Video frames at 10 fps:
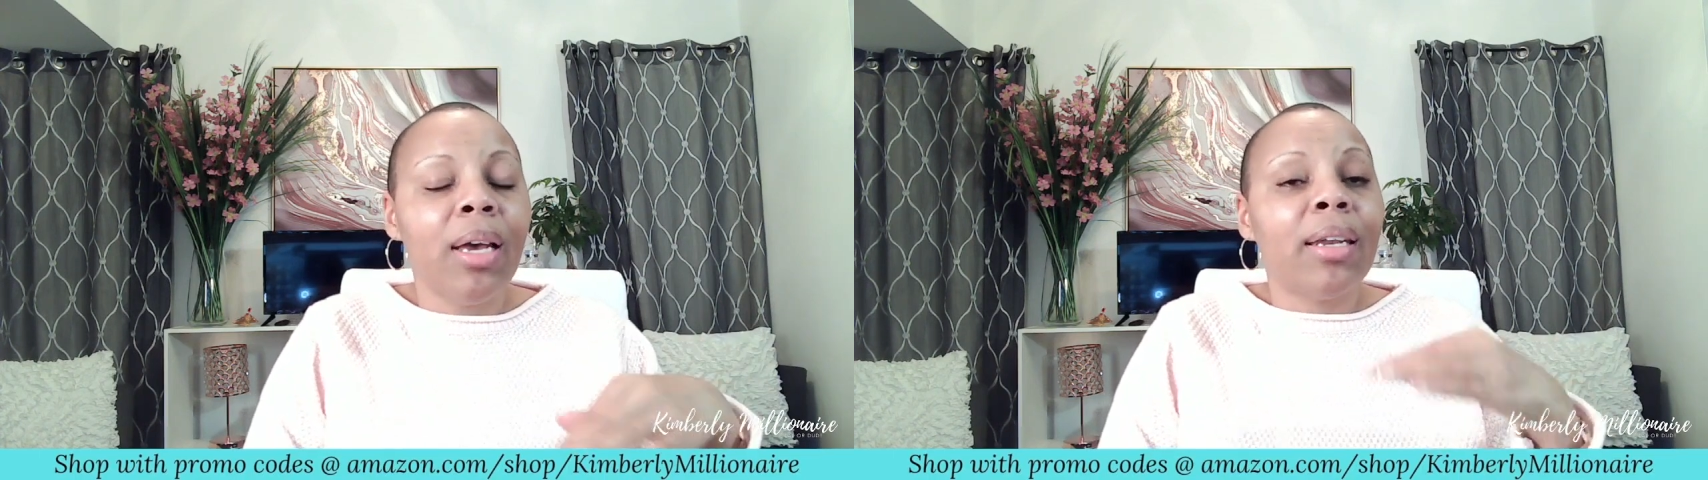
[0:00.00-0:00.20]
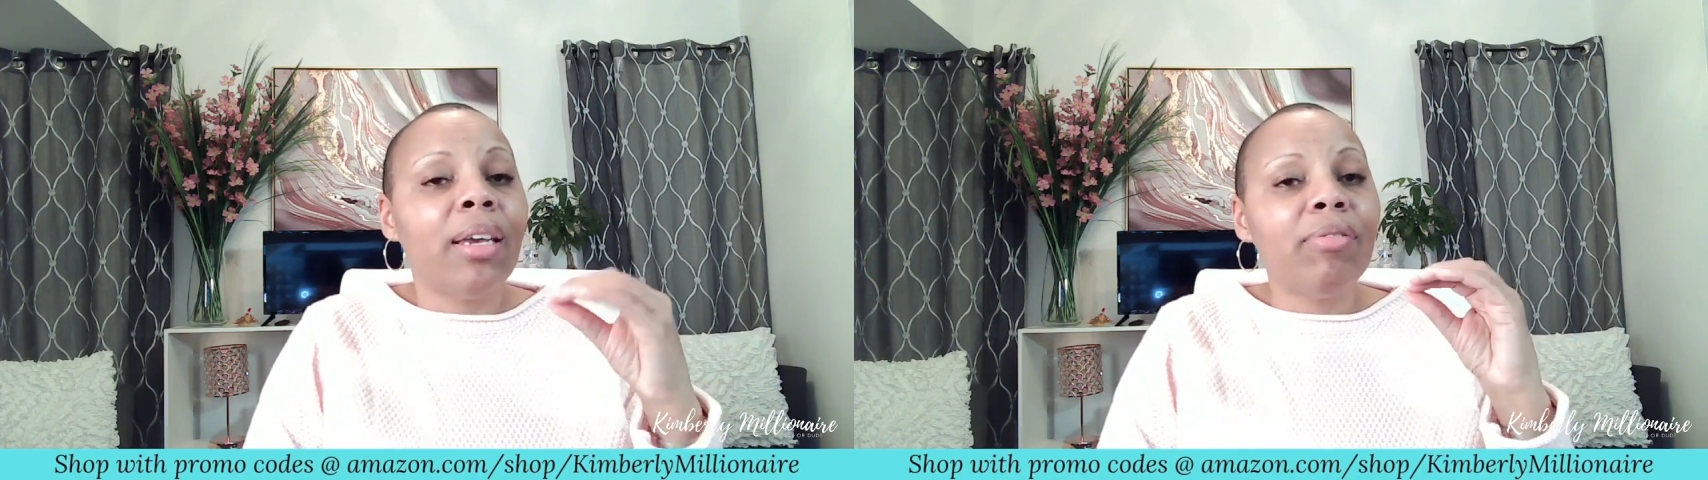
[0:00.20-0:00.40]

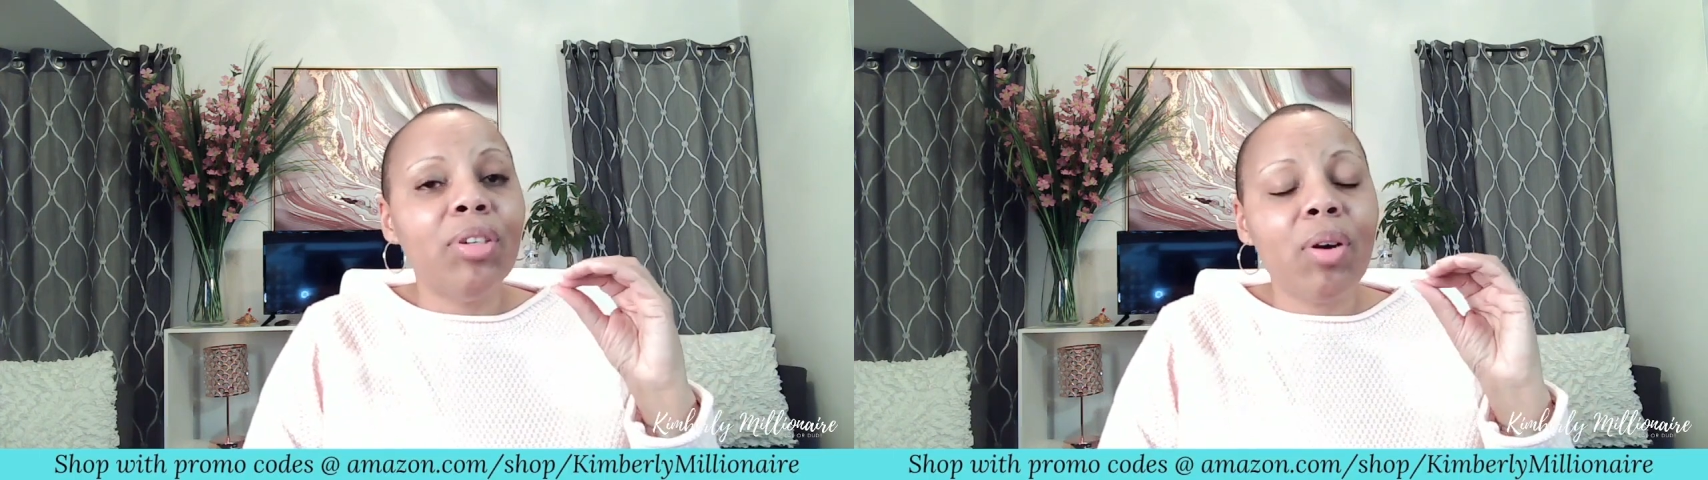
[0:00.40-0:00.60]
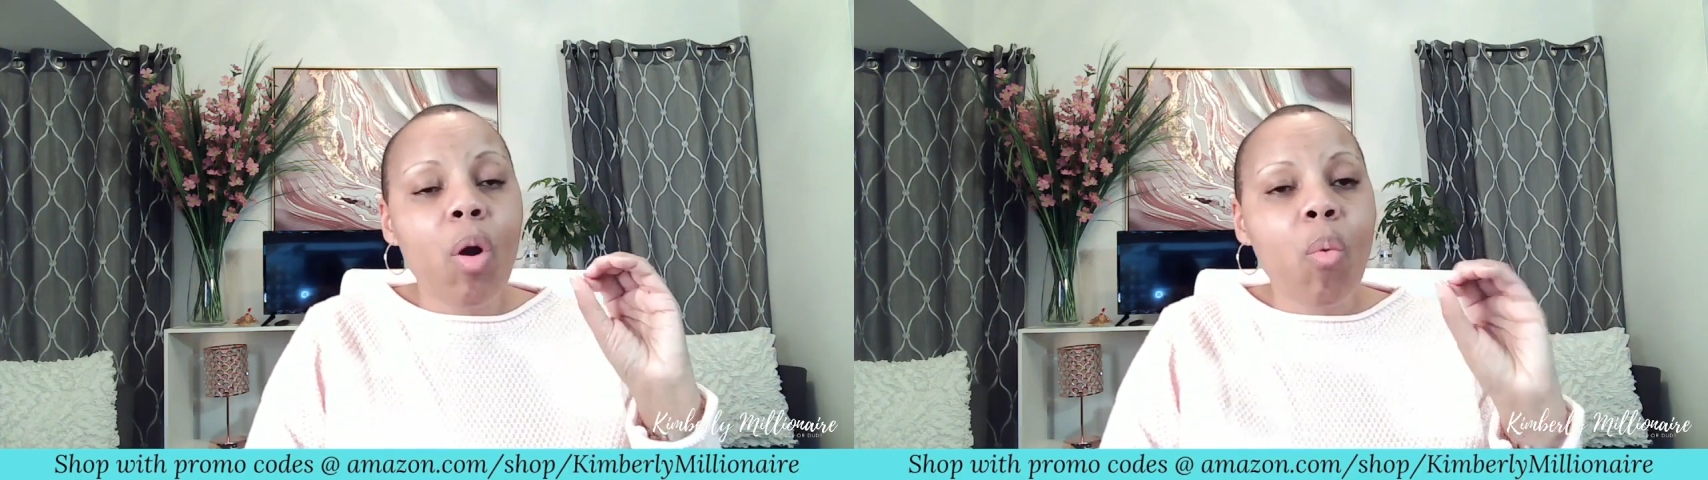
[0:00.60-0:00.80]
Now, if
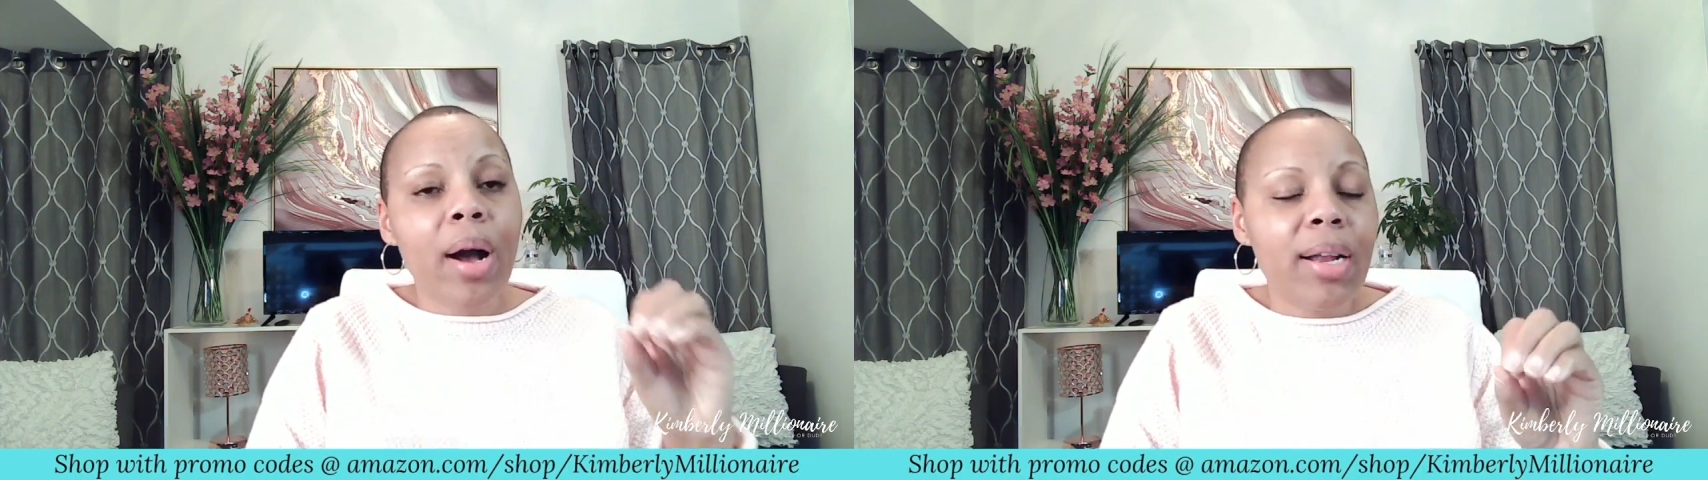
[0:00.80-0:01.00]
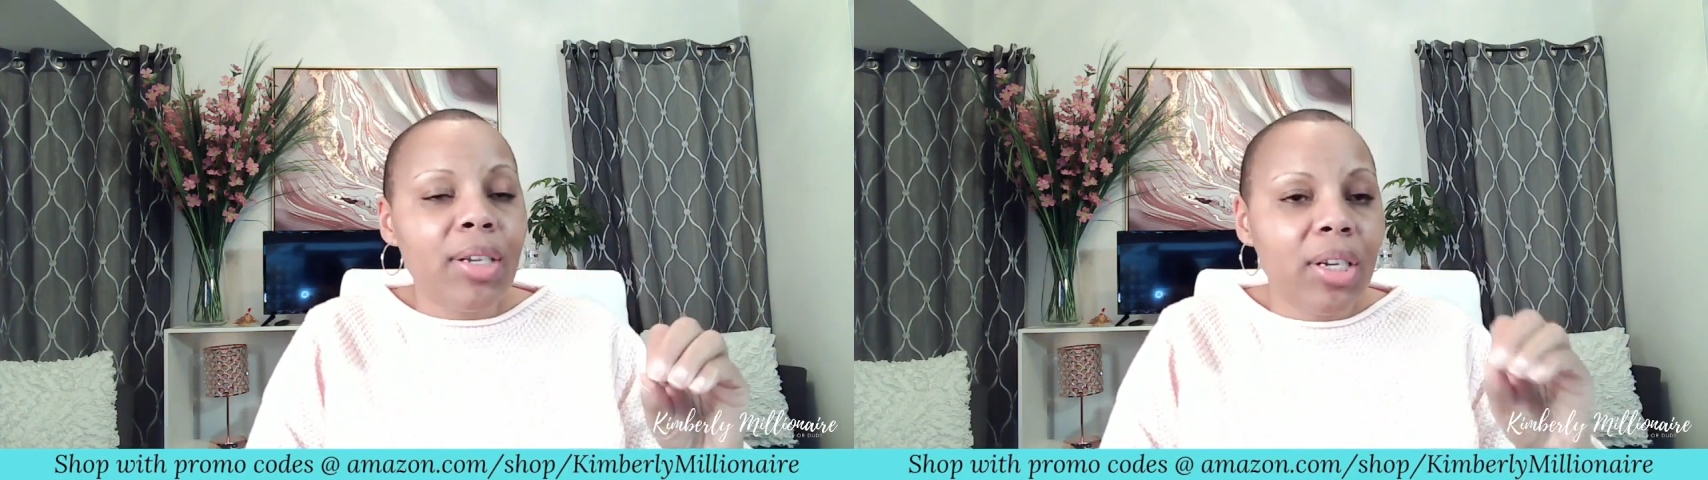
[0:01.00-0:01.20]
you are
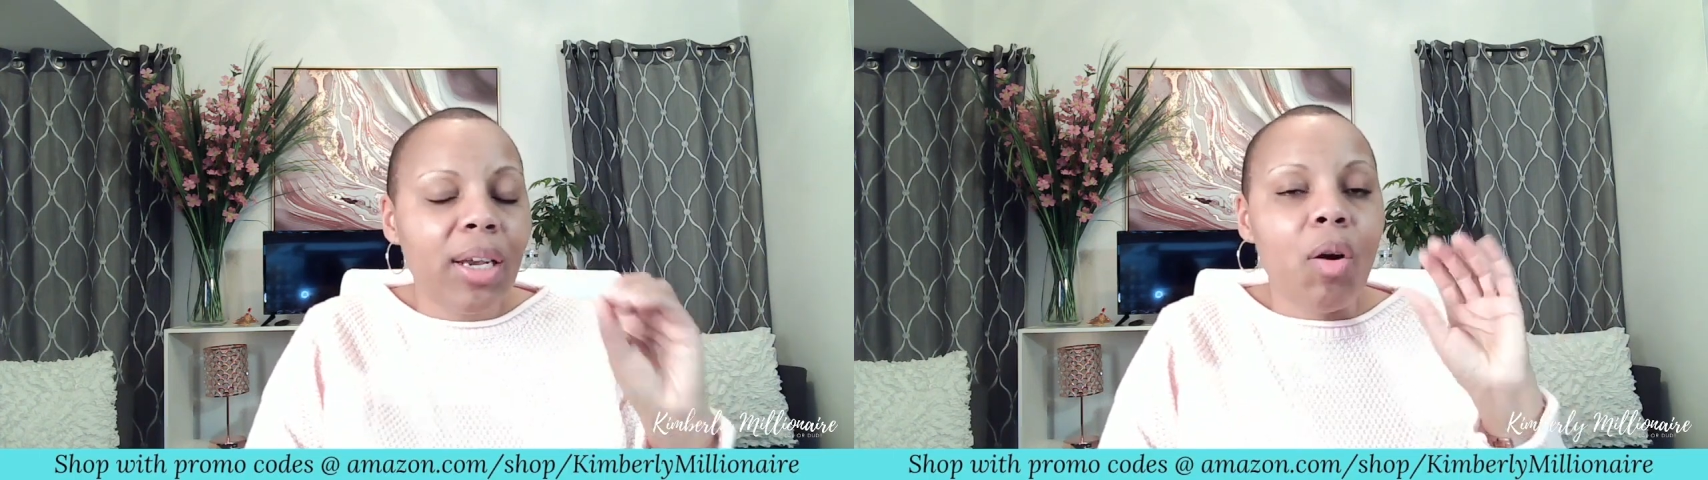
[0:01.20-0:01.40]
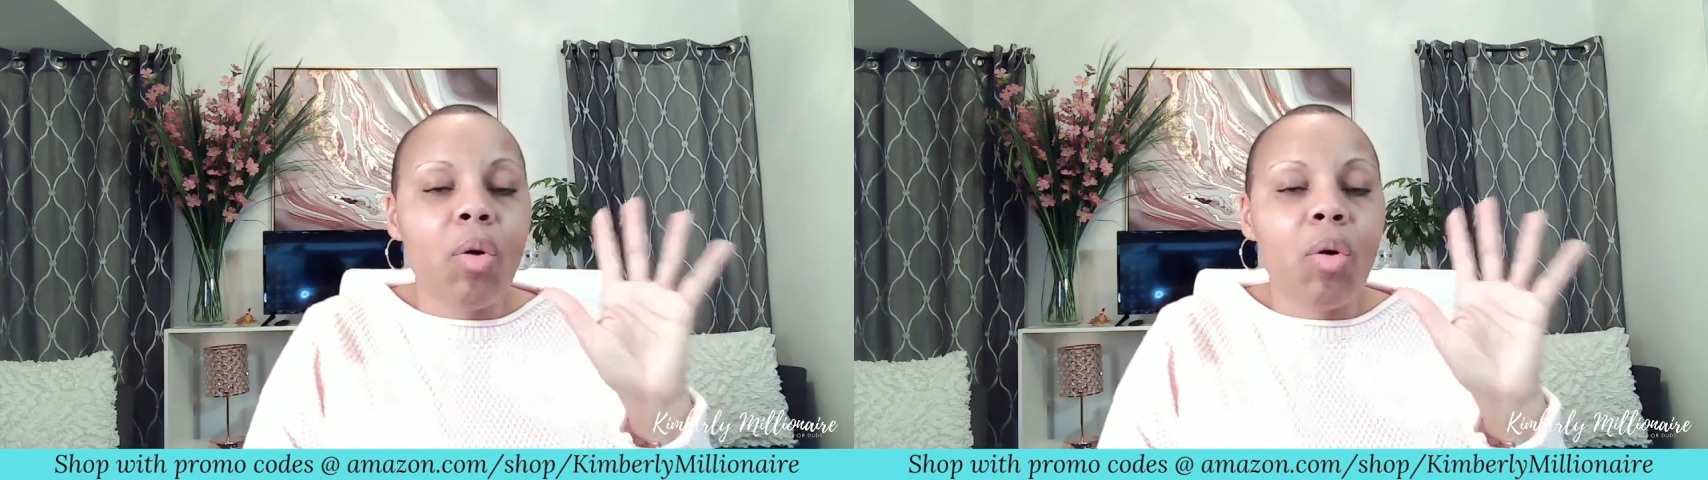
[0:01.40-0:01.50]
watching